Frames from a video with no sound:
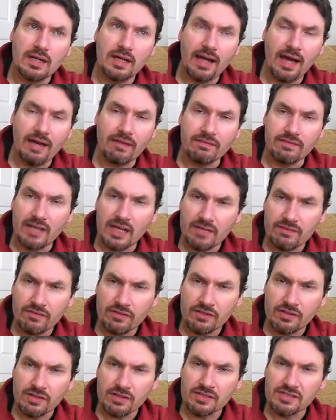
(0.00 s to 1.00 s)
"I've
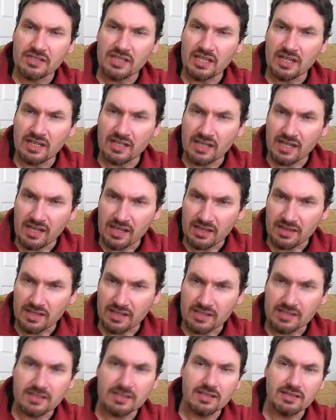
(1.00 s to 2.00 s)
never seen an
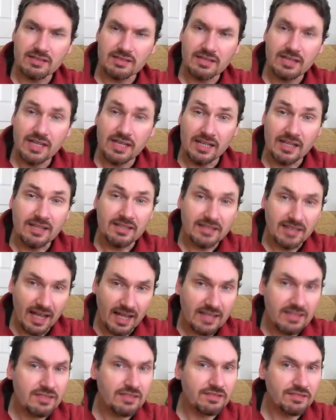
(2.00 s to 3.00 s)
atheist in
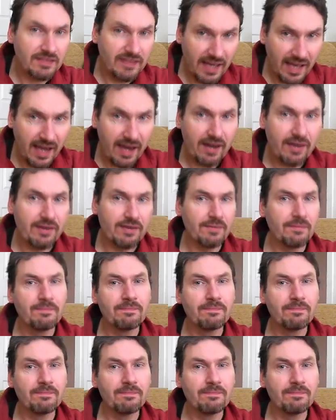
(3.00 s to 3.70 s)
intensive care."